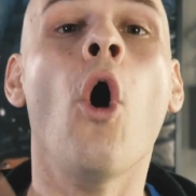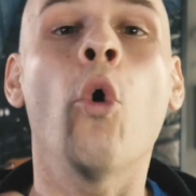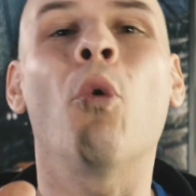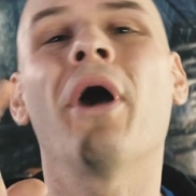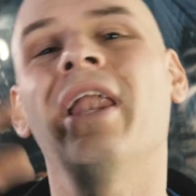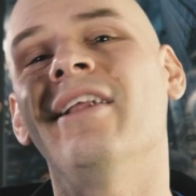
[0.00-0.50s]

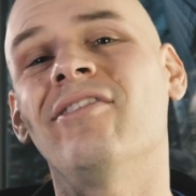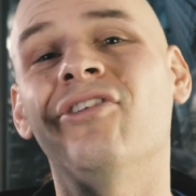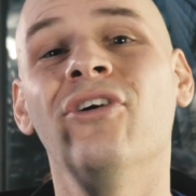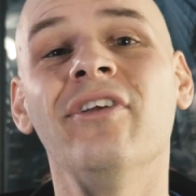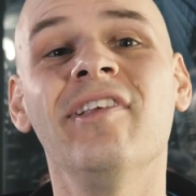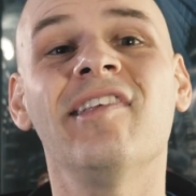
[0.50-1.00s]
Oh, and it
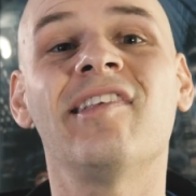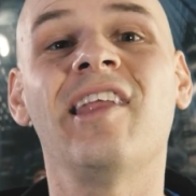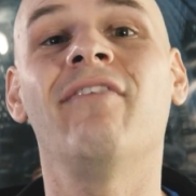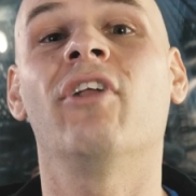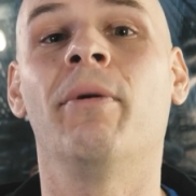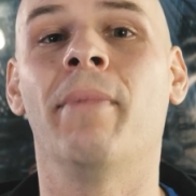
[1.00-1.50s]
turned
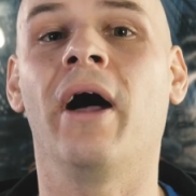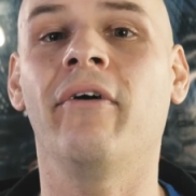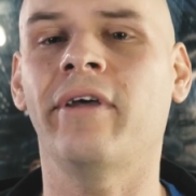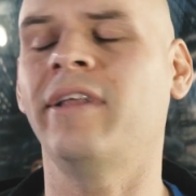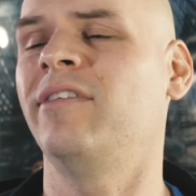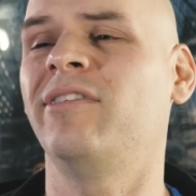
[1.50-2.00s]
Stephen
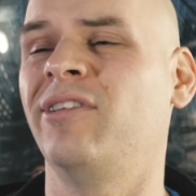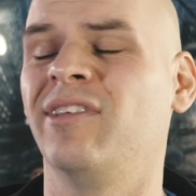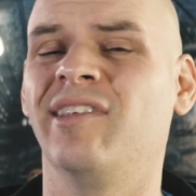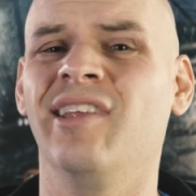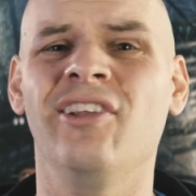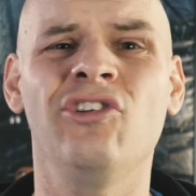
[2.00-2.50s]
Amell into
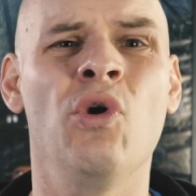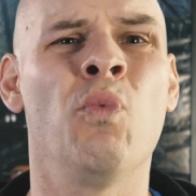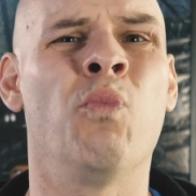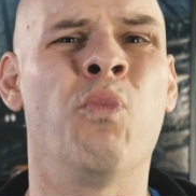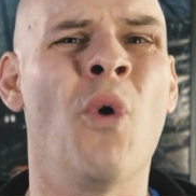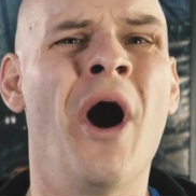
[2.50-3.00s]
such a
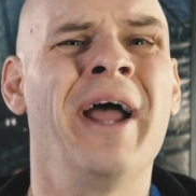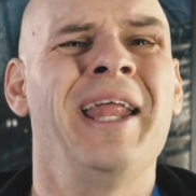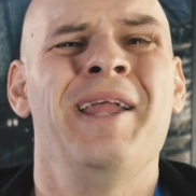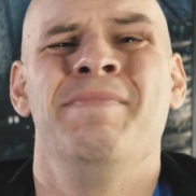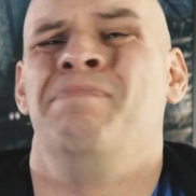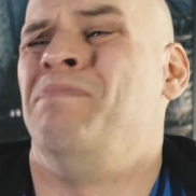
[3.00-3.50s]

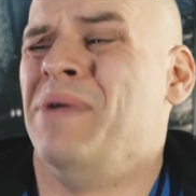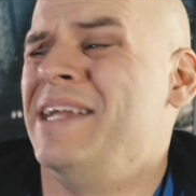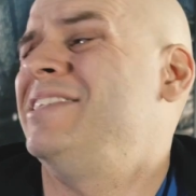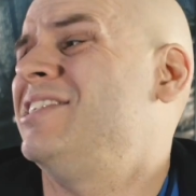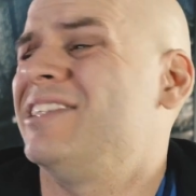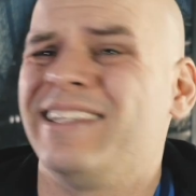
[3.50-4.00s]
whiny
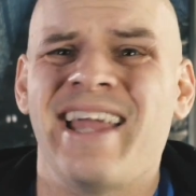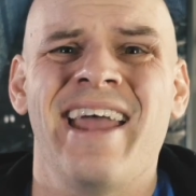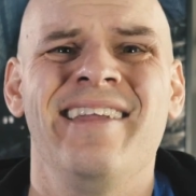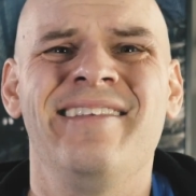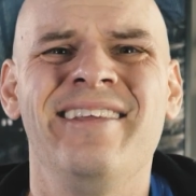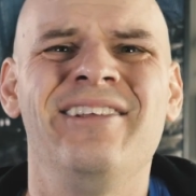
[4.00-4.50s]
bitch
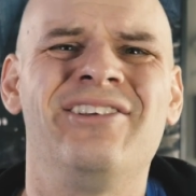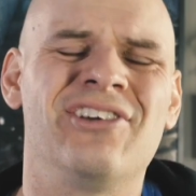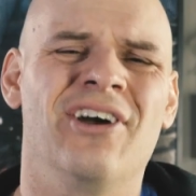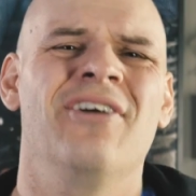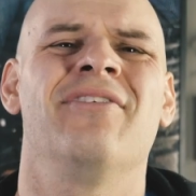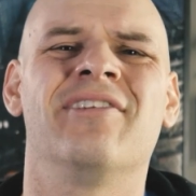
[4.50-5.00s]
Casey
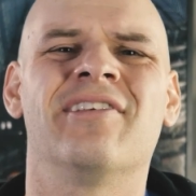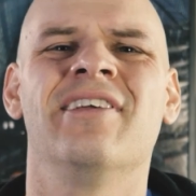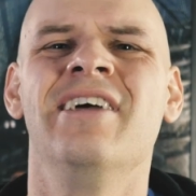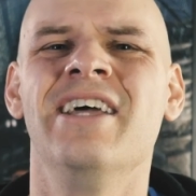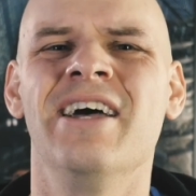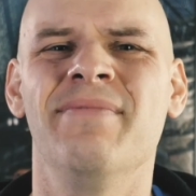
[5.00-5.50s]
Jones.
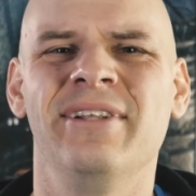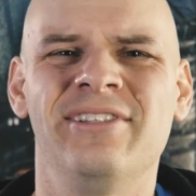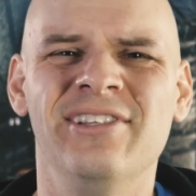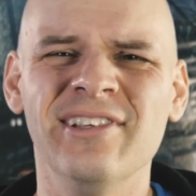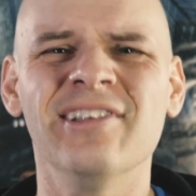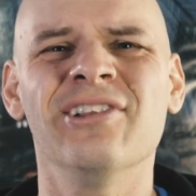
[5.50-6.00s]
I mean,
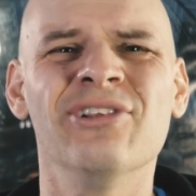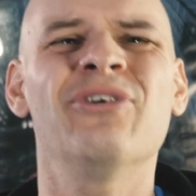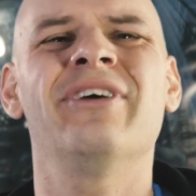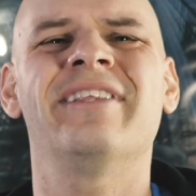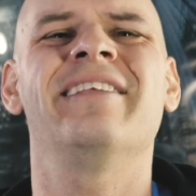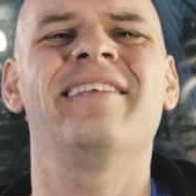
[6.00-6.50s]
just
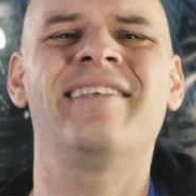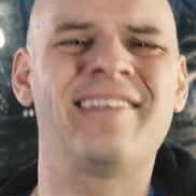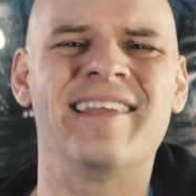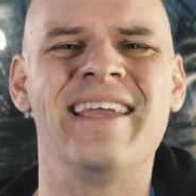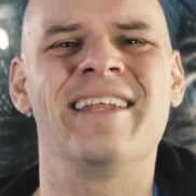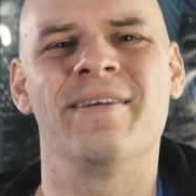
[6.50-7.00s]
look at this
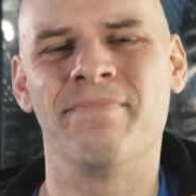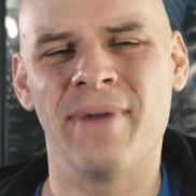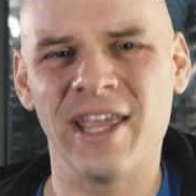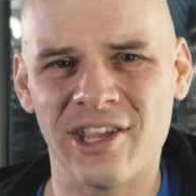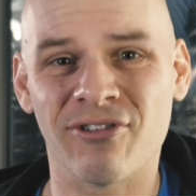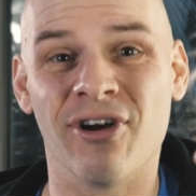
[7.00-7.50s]
scene and
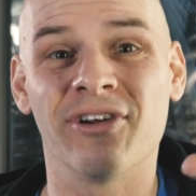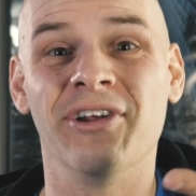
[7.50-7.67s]
make your own